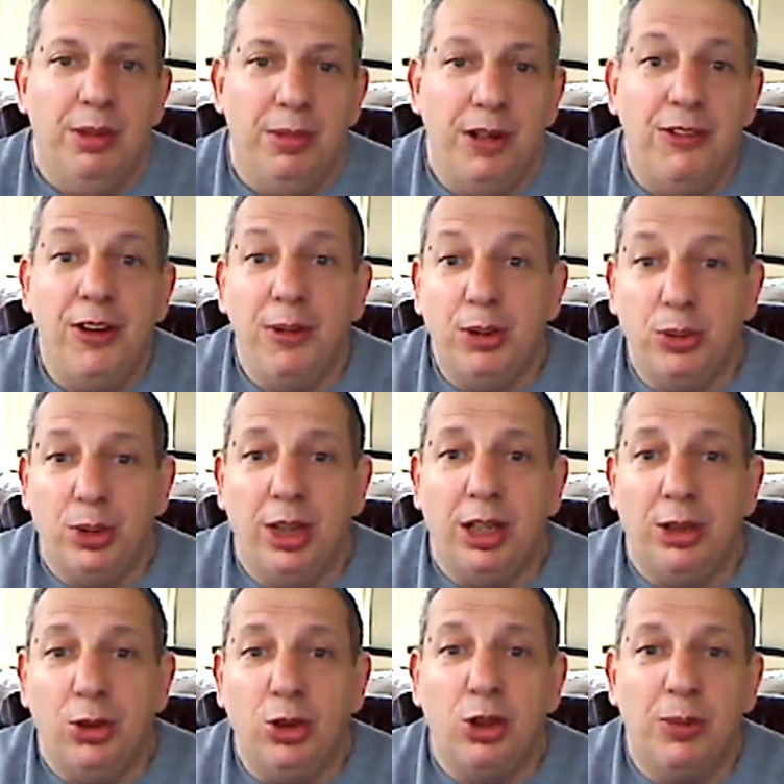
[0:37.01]
My famous one I
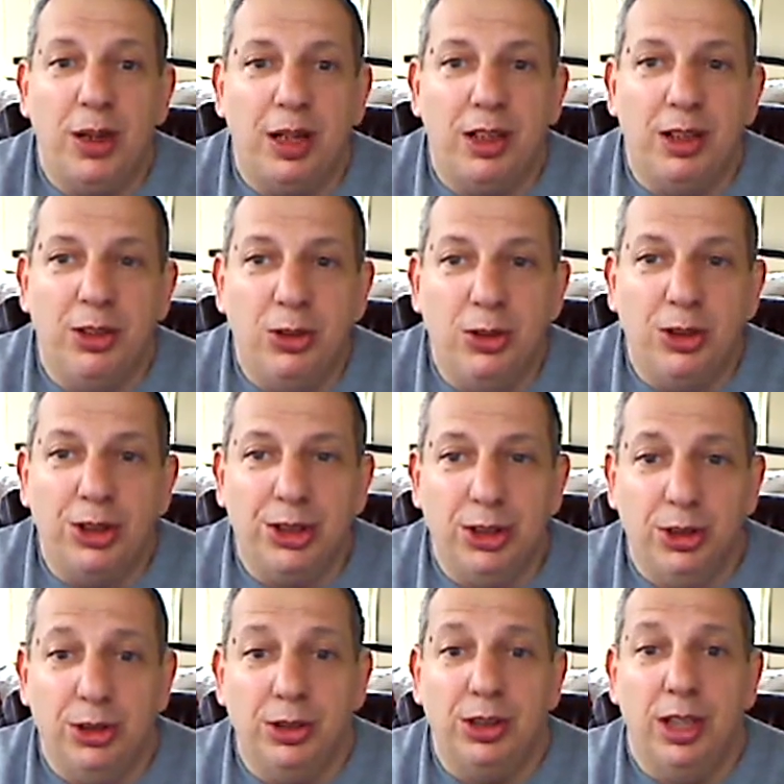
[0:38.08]
talk about in the talk
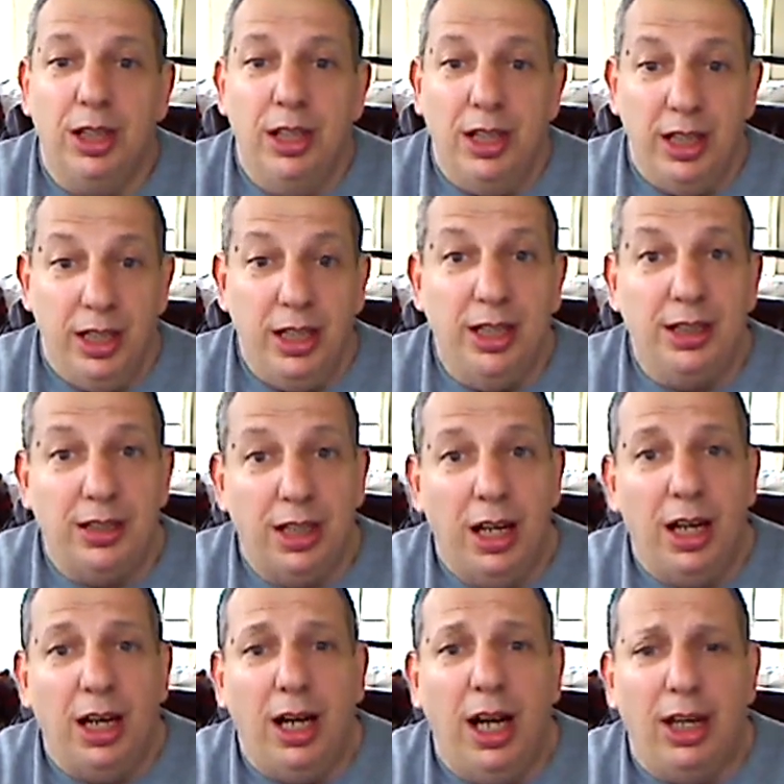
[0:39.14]
shows is
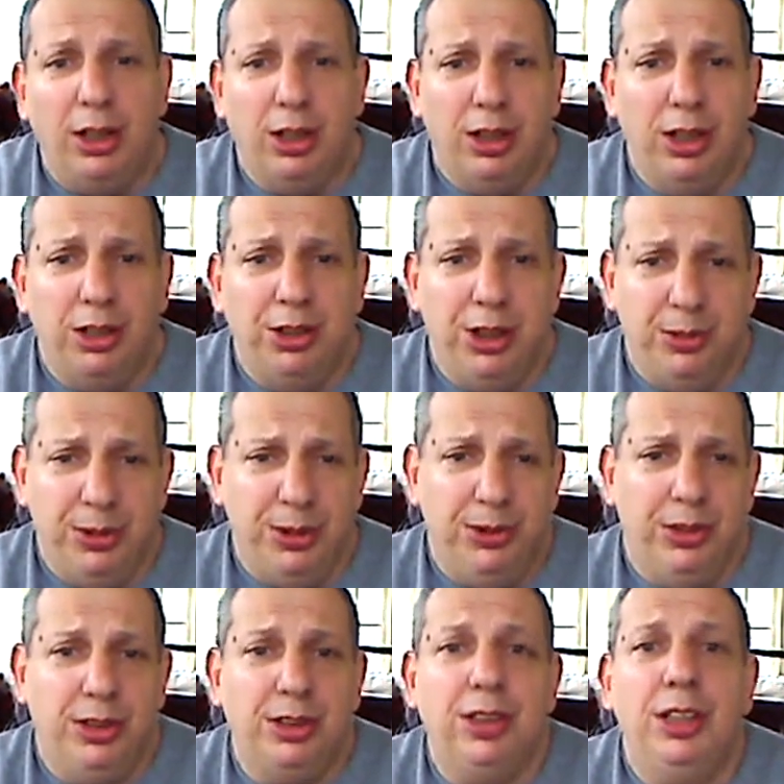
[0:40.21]
uh, I go to the gym, as you
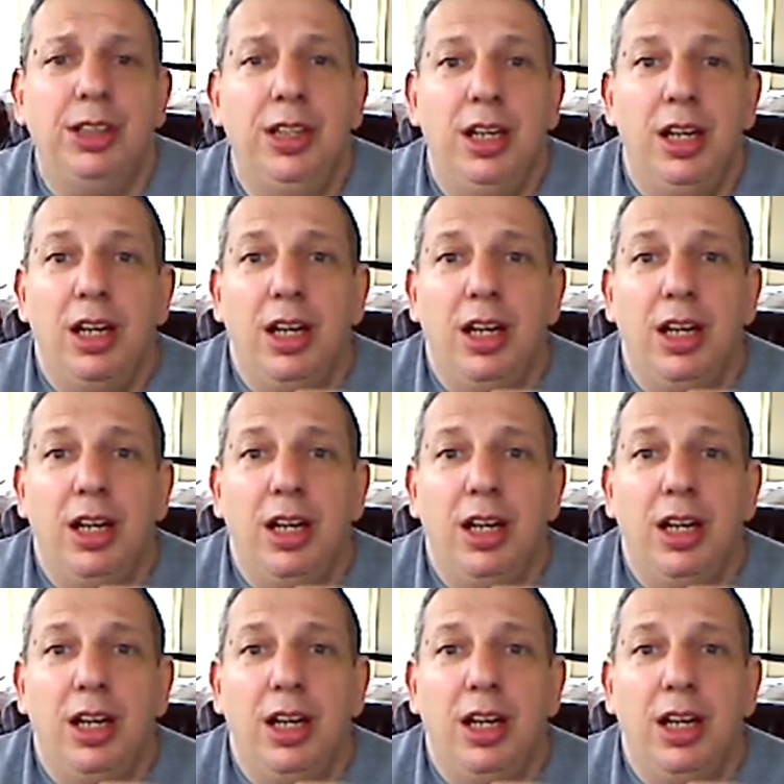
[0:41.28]
can see.